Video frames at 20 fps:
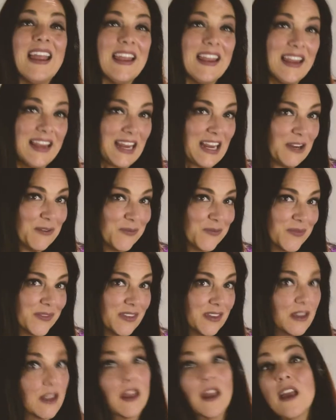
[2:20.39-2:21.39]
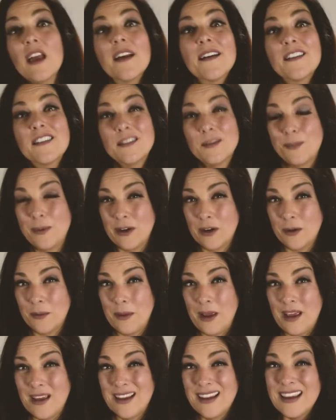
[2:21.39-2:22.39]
E, experiment.